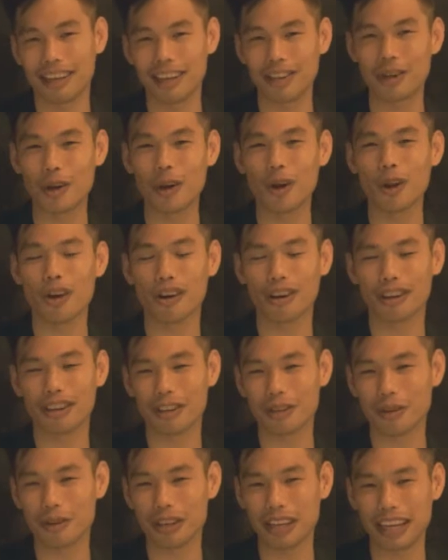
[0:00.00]
it's no
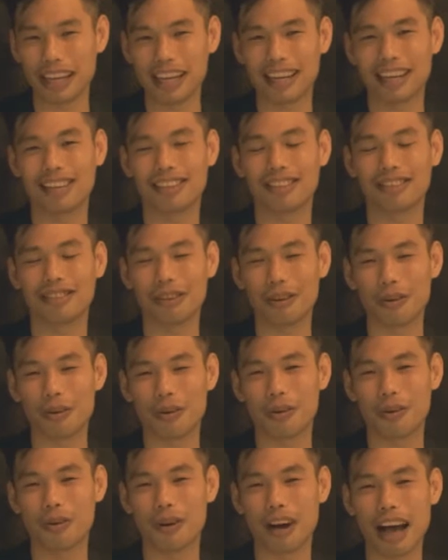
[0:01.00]
longer unique.
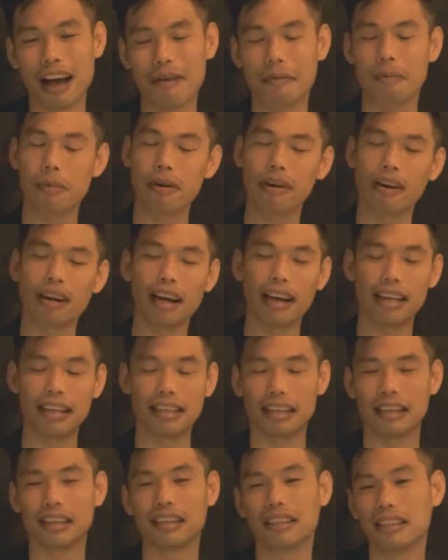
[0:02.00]
So I have a better
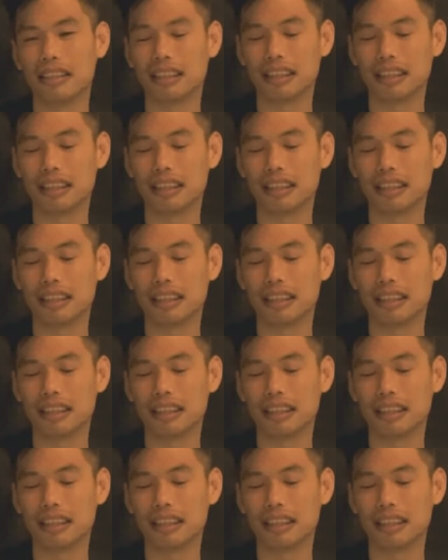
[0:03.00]
idea.